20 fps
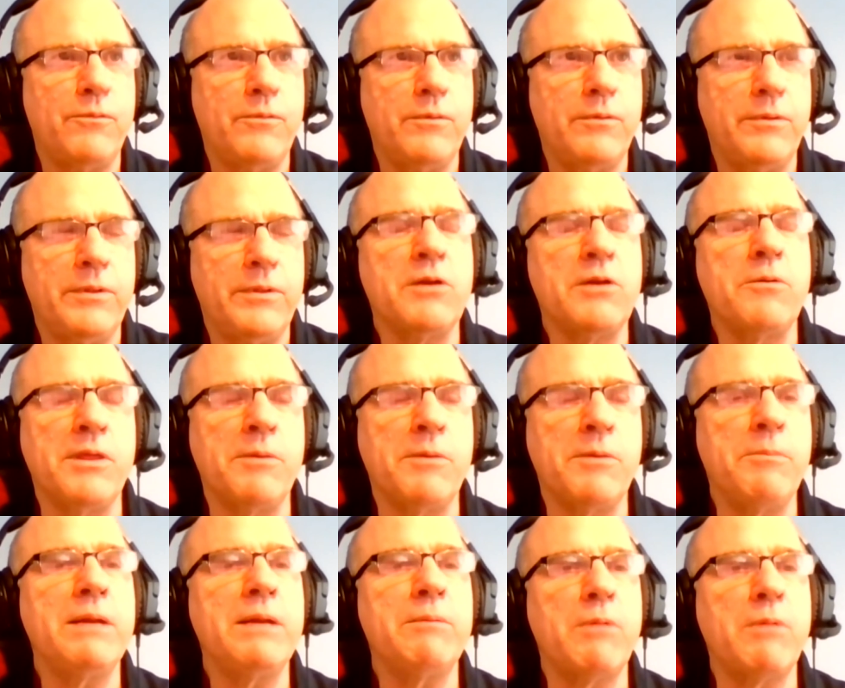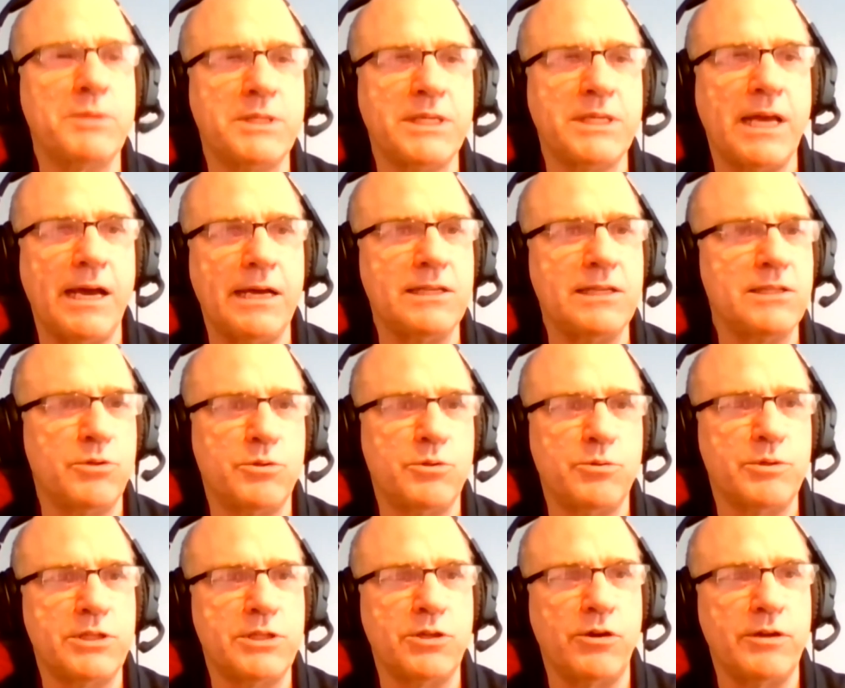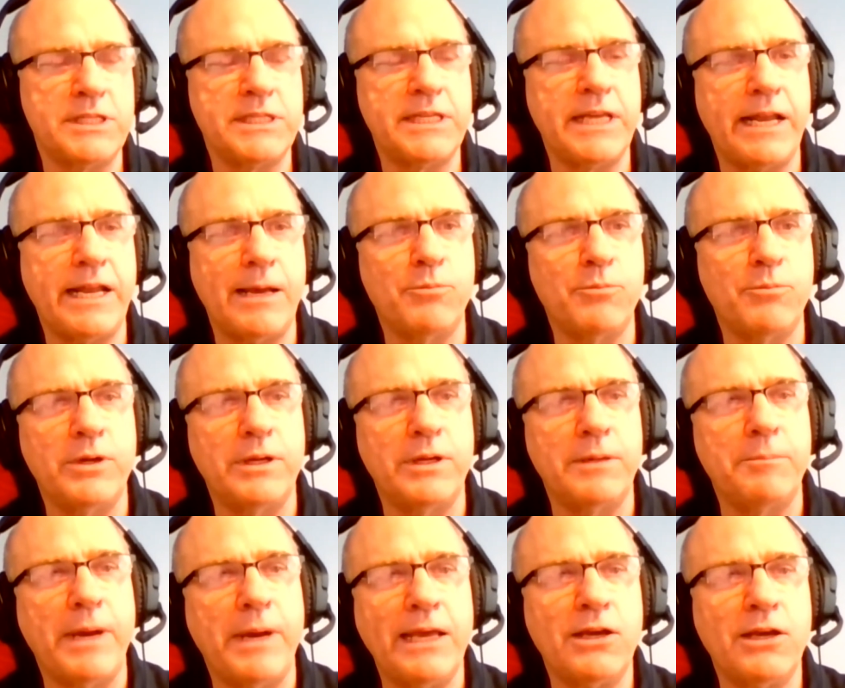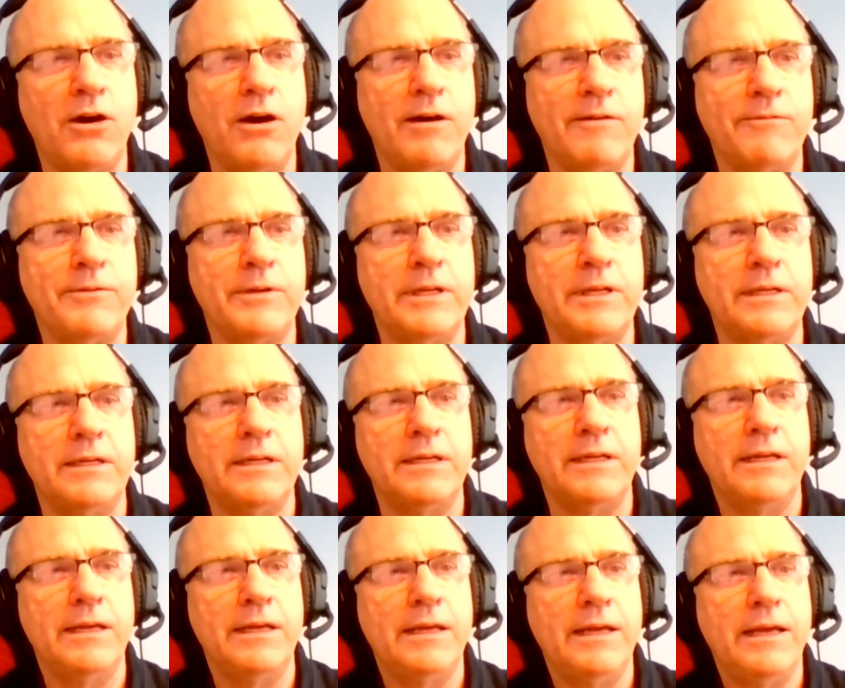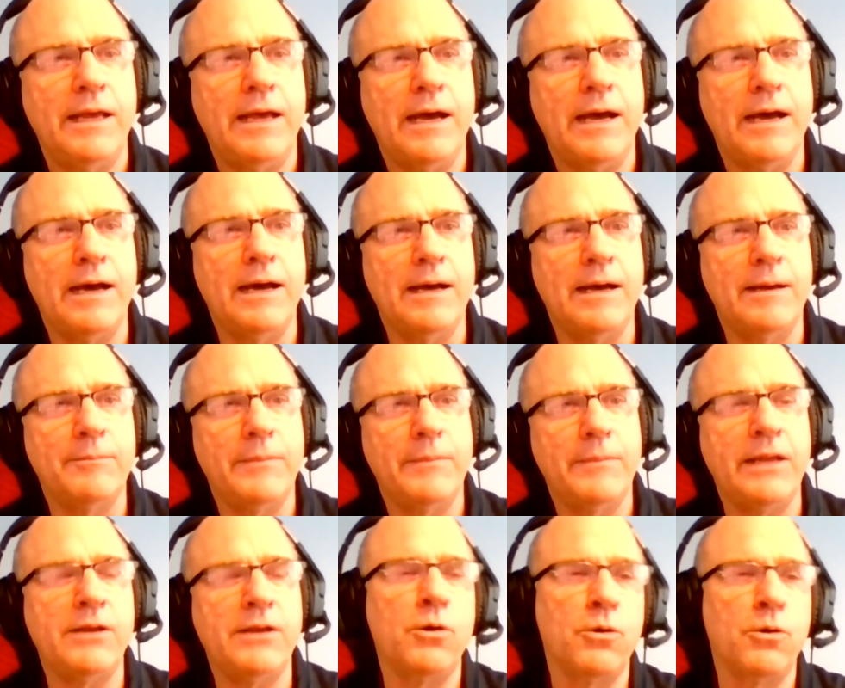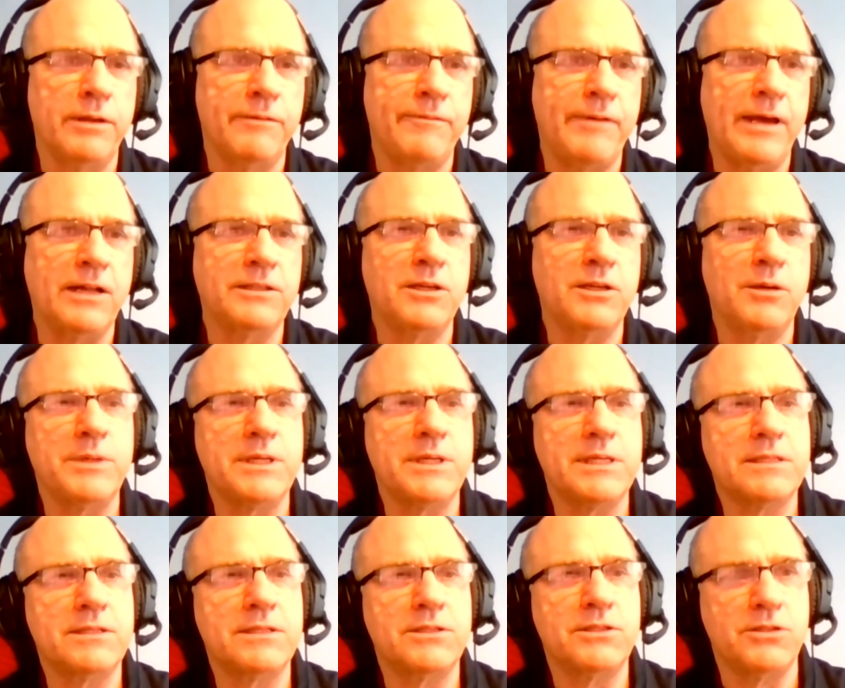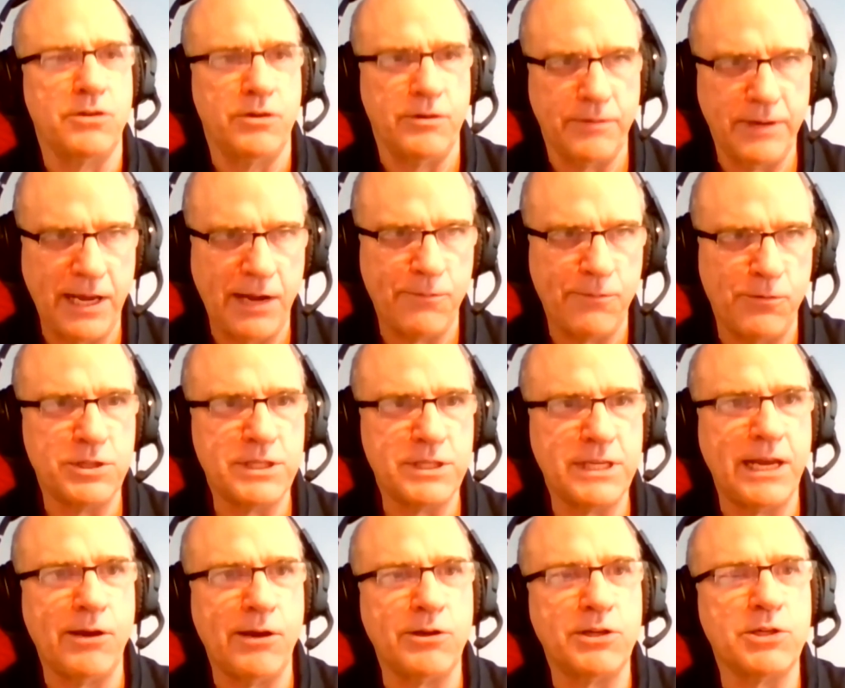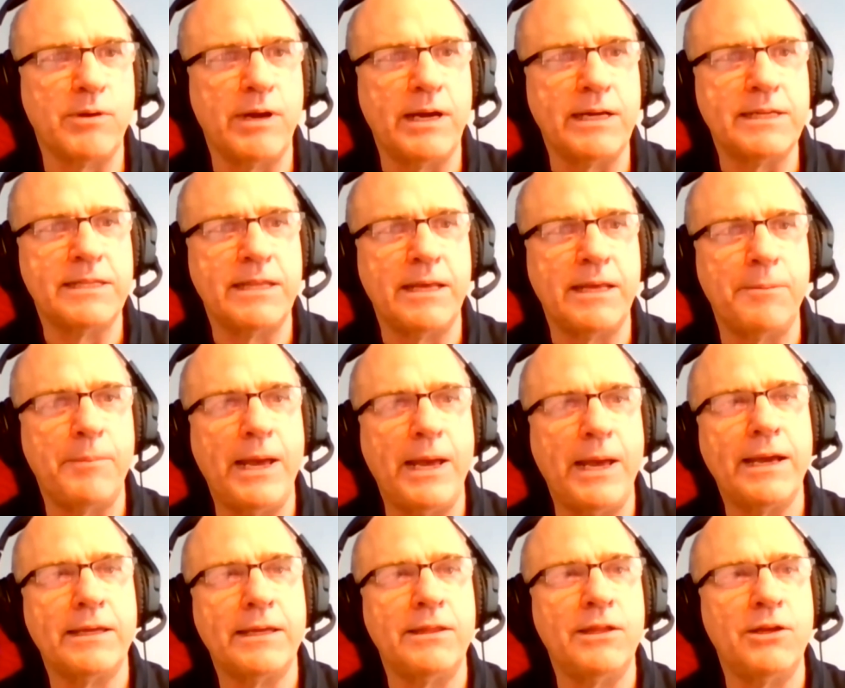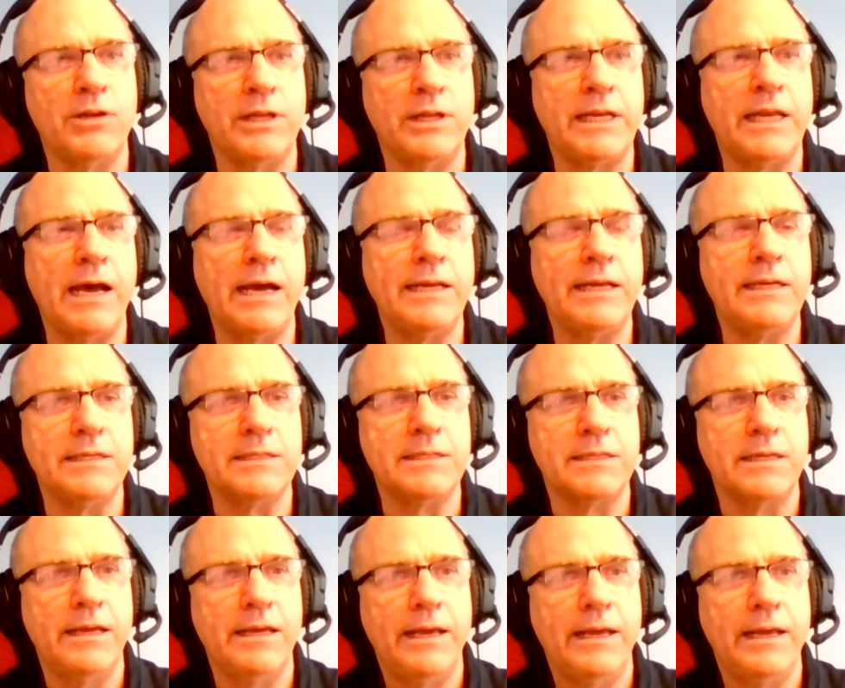the minimum size, which was sort of set up when Mike Coffin and Ola Veldholm just sort of first characterized them back in the early 90s.